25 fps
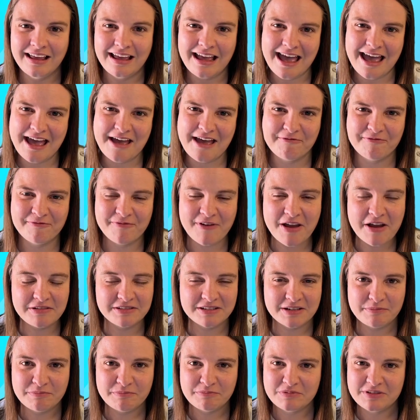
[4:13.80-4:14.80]

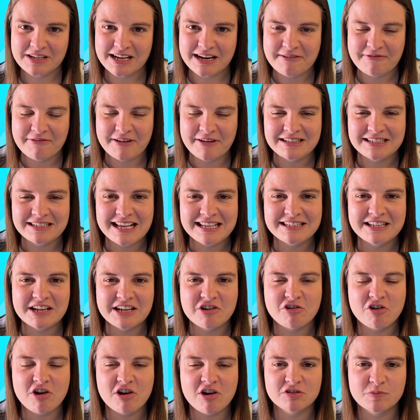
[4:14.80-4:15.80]
Foden did a
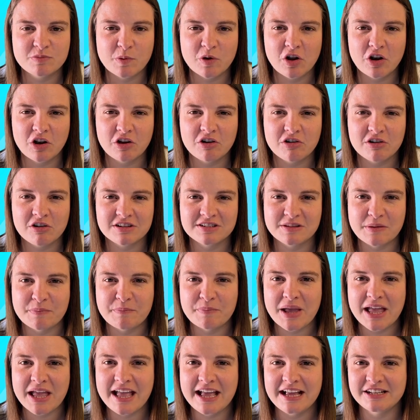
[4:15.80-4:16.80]
fantastic cross ball across the
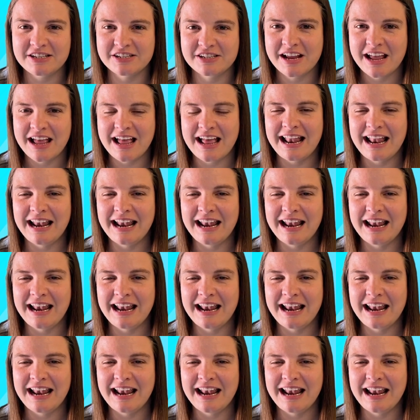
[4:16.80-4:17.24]
pitch,